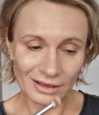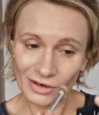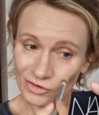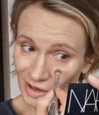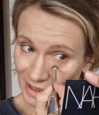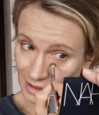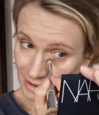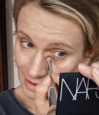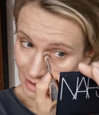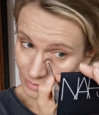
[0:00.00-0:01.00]

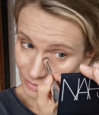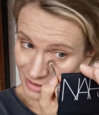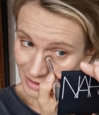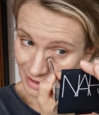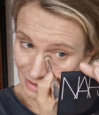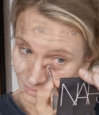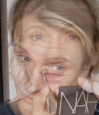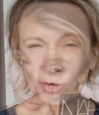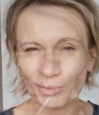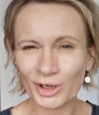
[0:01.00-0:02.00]
great, I would say,
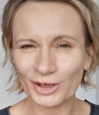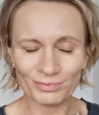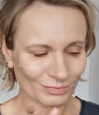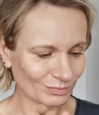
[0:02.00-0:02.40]
for me,